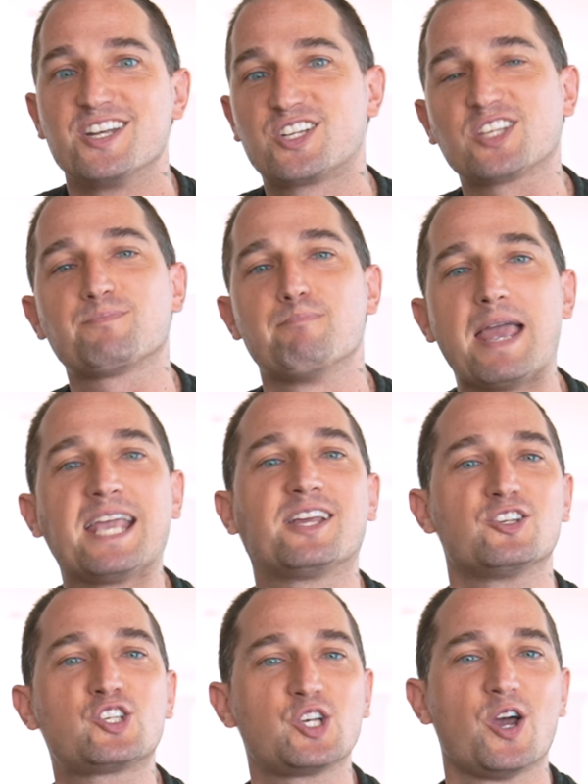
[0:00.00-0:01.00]
just
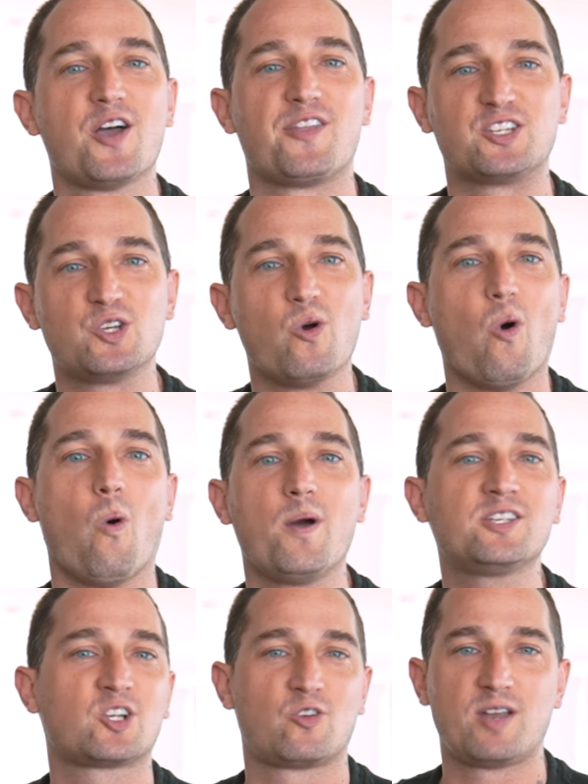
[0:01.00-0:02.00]
make sure that you
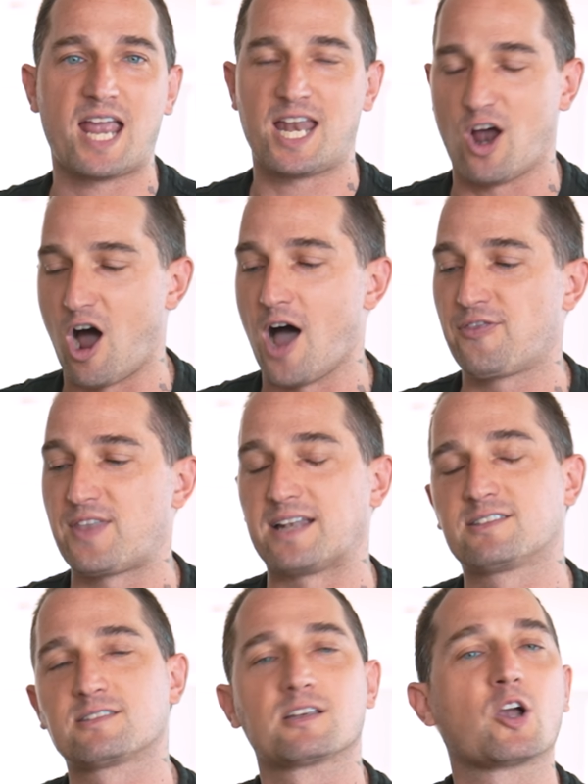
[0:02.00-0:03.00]
always create art
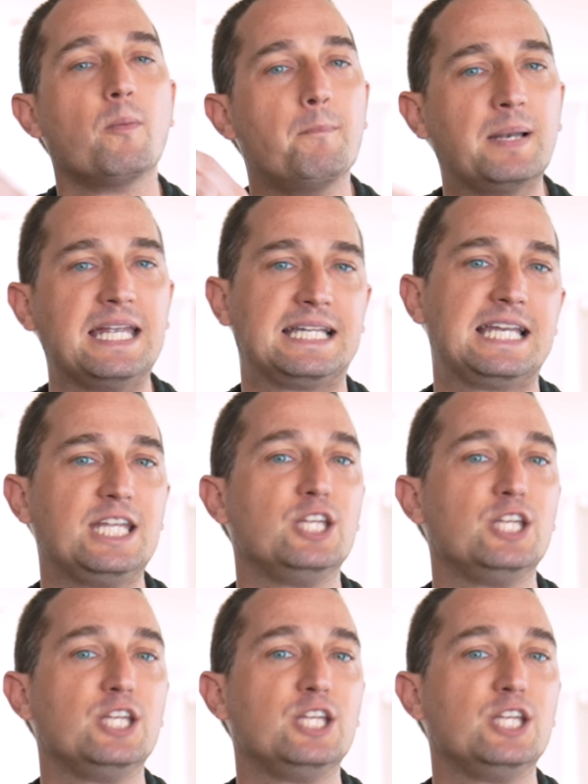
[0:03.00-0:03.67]
that's completely